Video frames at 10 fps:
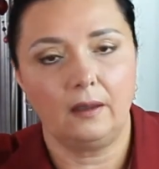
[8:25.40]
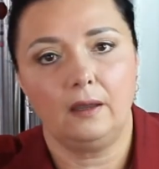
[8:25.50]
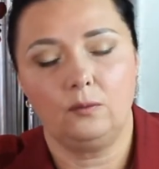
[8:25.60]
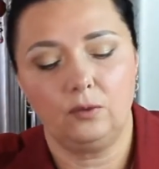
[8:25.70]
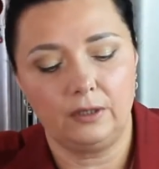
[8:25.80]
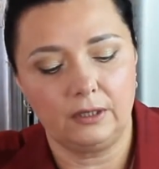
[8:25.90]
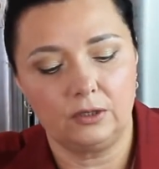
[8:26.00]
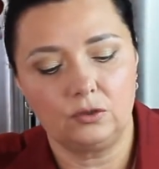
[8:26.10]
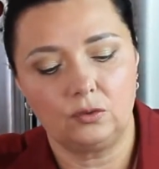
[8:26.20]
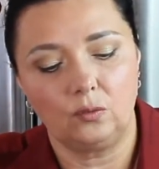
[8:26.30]
and we
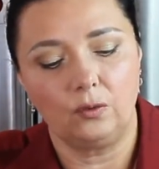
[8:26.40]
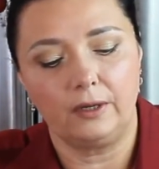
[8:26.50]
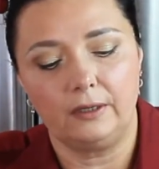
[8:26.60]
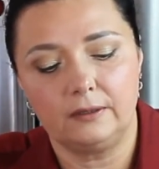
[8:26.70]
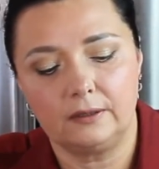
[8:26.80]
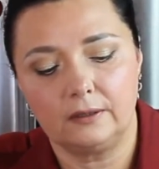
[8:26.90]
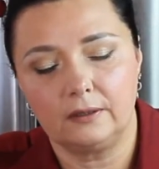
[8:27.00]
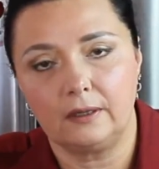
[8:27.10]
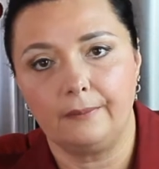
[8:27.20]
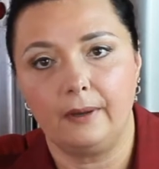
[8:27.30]
need to wait
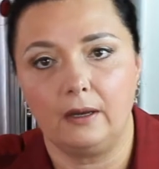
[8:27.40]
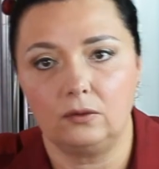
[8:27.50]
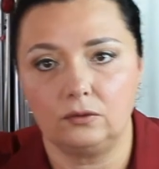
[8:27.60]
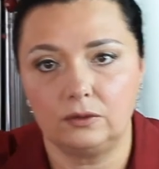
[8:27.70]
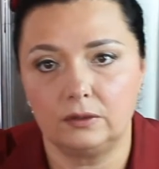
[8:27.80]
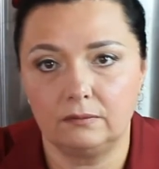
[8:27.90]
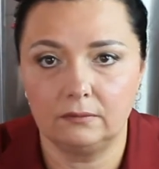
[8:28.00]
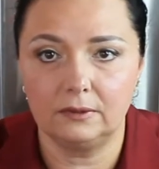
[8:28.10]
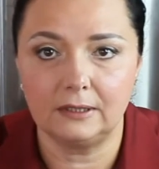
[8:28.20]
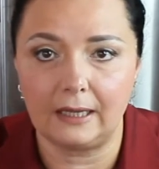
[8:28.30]
about
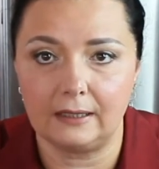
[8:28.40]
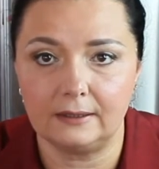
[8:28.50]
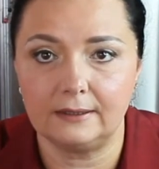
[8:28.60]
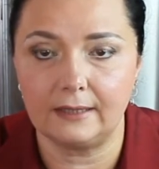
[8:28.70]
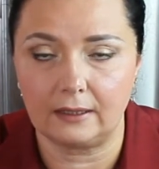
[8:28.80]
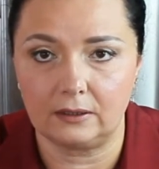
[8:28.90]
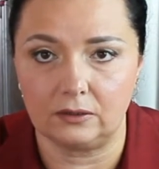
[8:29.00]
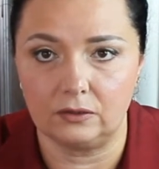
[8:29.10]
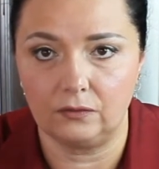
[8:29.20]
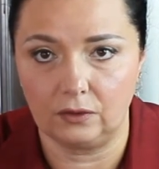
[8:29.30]
10
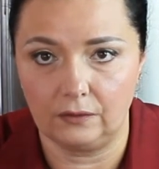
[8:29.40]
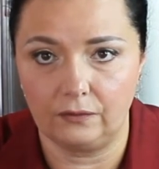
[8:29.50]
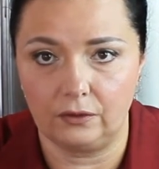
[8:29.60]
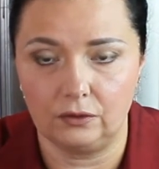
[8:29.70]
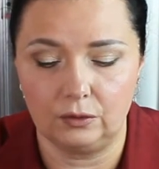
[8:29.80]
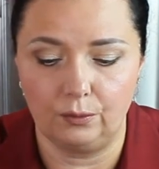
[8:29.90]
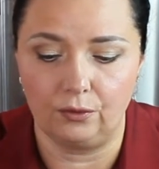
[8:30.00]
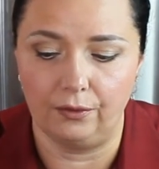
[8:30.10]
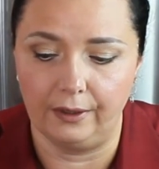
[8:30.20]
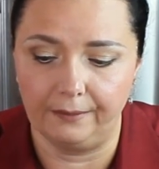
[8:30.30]
seconds for the first
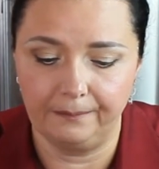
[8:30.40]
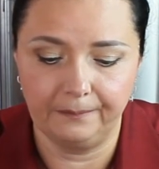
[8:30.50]
brewing.